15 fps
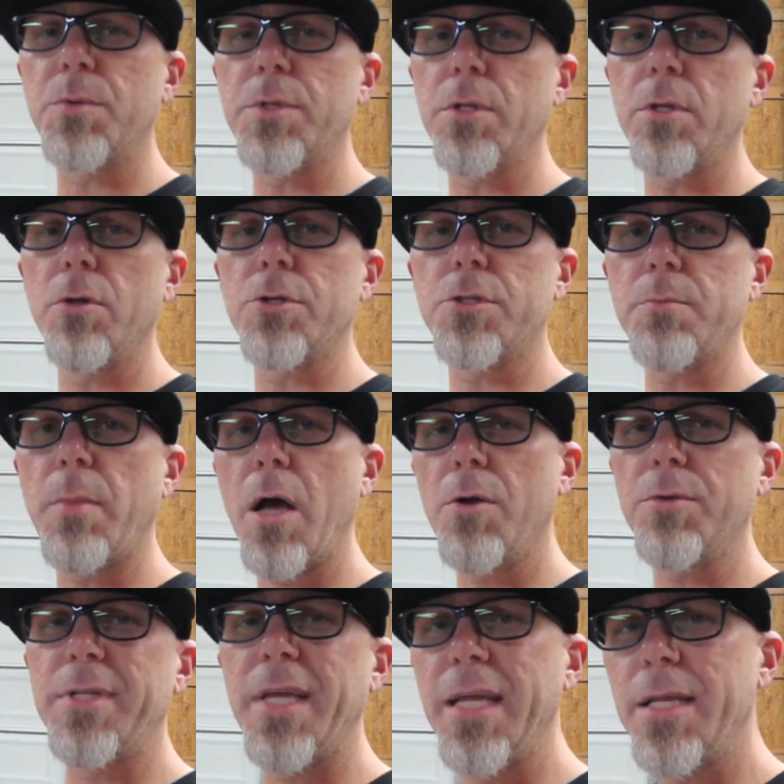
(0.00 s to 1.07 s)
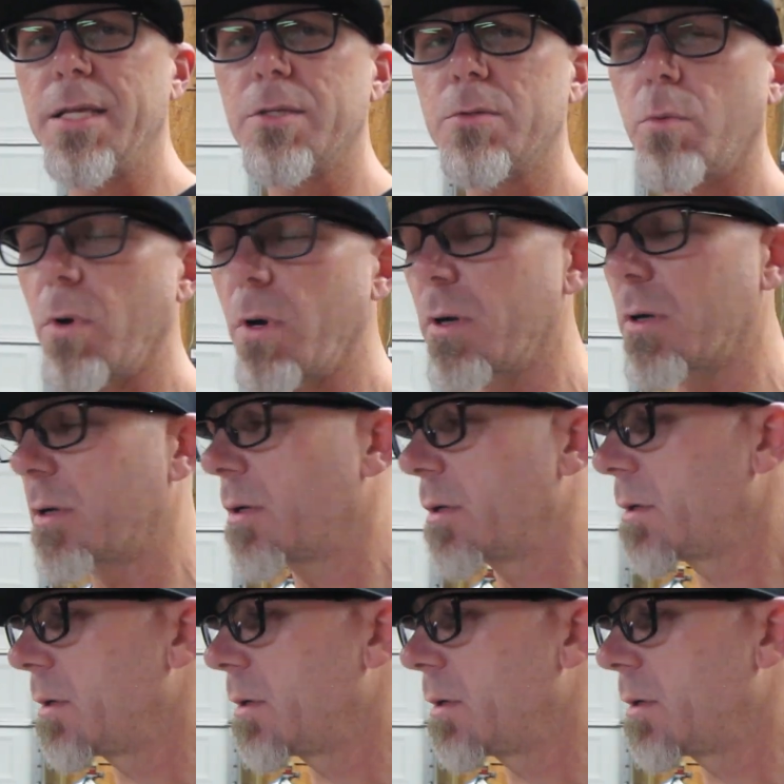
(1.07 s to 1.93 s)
with the little small tedious work.